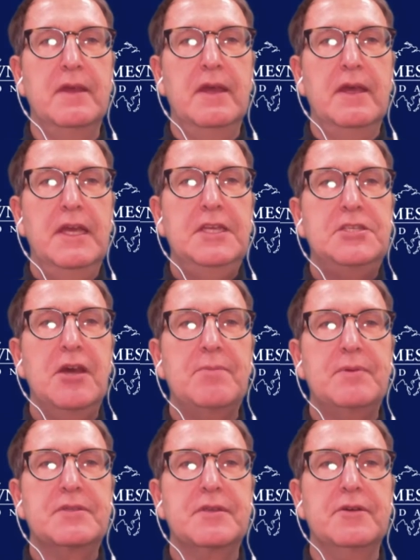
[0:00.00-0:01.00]
Each
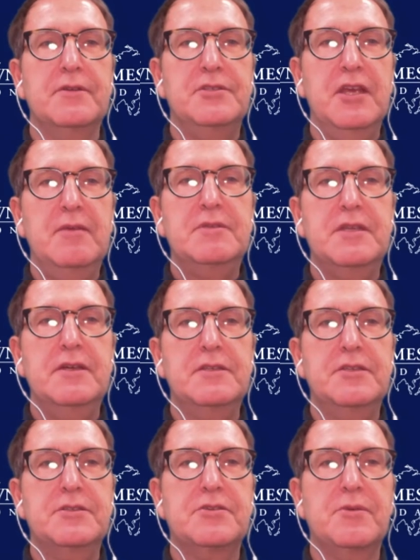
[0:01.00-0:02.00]
episode of
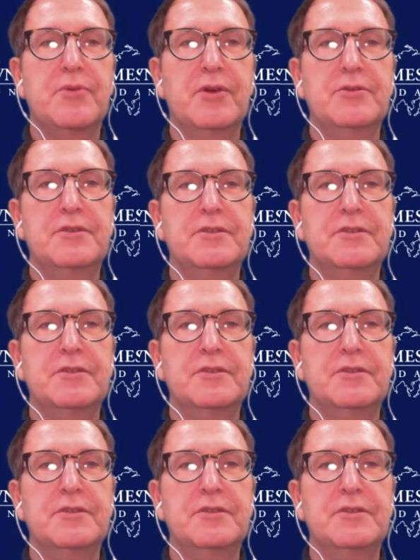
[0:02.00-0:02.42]
Jamestown's Eastern Approaches